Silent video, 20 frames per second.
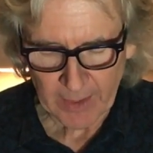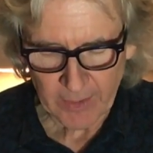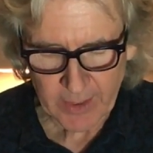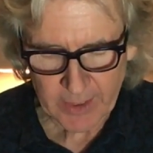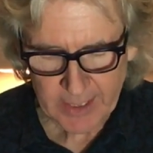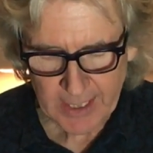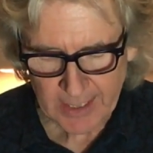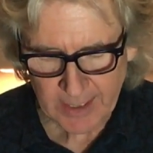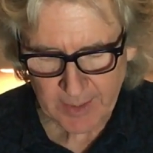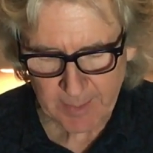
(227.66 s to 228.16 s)

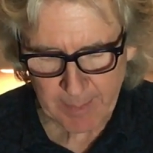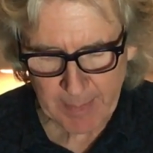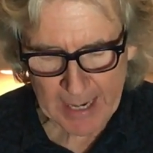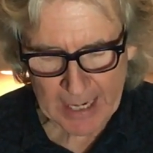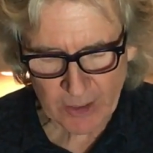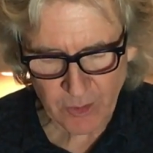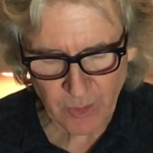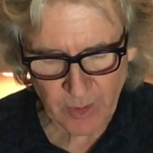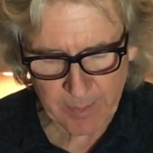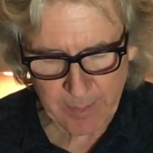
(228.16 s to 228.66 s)
This has a
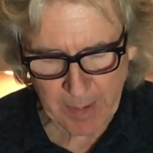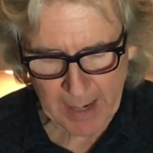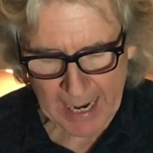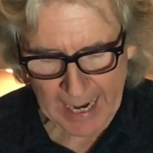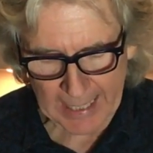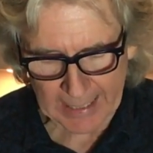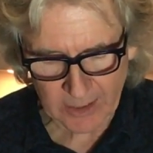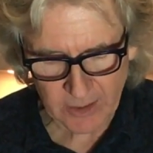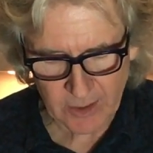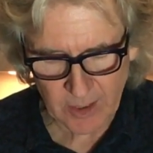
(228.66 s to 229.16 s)
battery
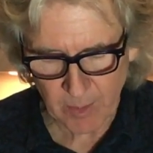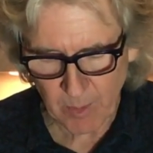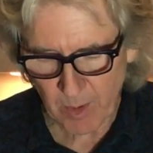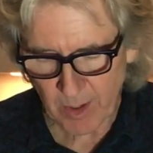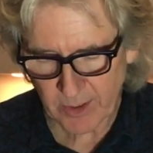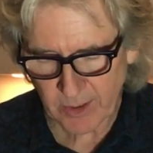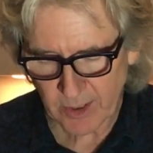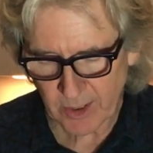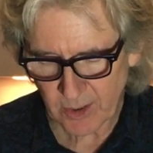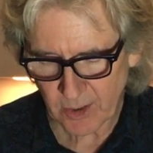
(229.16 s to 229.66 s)
pack, so
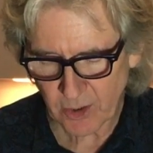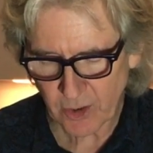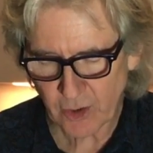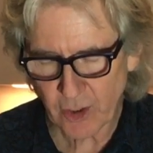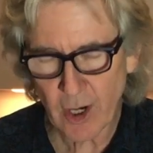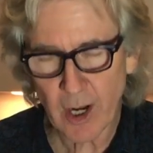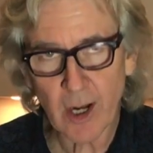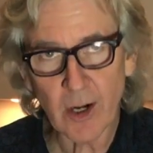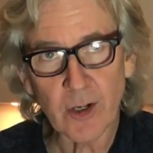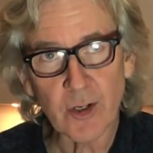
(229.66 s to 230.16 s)
once it's
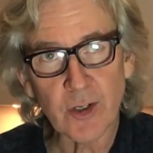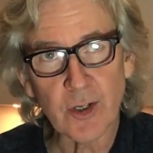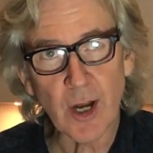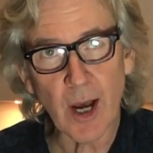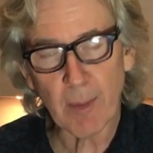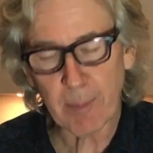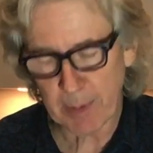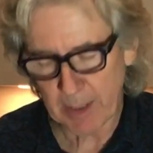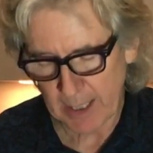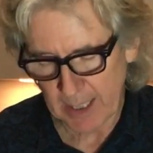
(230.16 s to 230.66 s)
charged
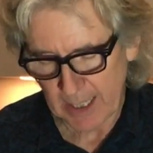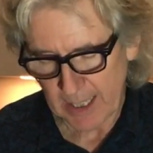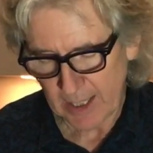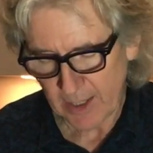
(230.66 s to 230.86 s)
up,